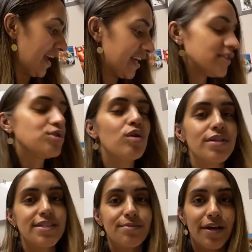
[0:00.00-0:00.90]
I can
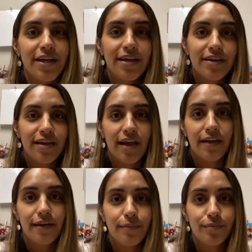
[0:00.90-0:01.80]
totally see my
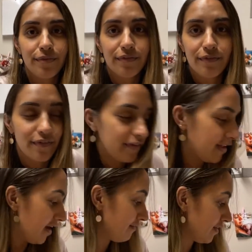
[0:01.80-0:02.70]
hand up in
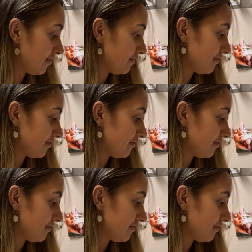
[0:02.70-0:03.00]
heaven.